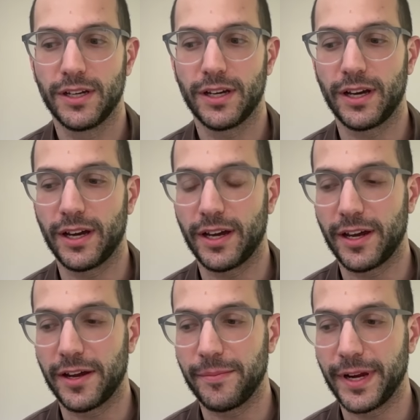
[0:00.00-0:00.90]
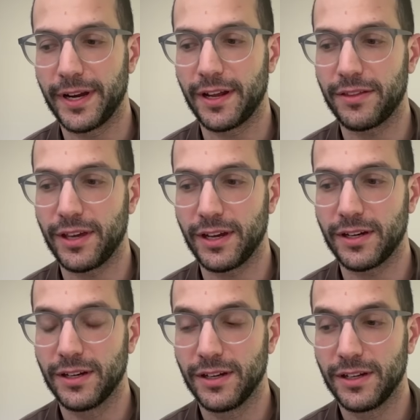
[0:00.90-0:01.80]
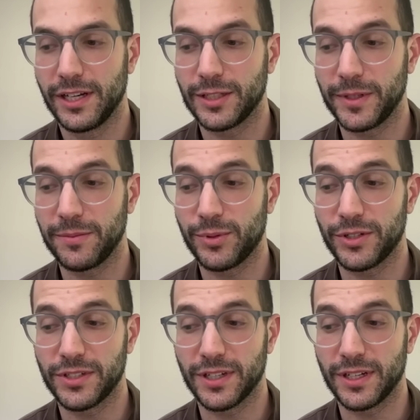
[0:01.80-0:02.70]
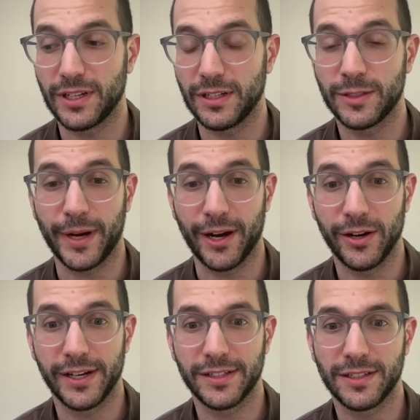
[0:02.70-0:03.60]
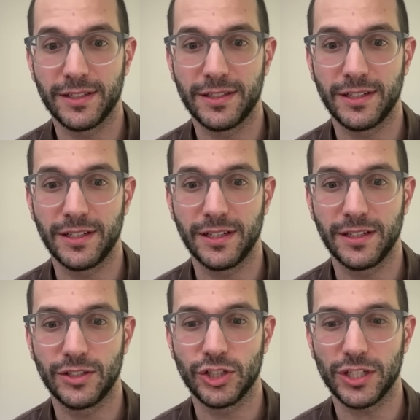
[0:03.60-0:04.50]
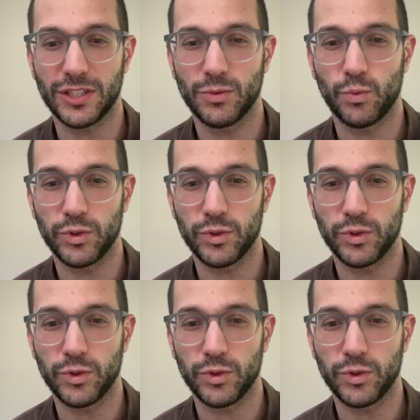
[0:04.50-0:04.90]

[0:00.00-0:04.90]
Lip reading: And I think it's been personally inspiring to see just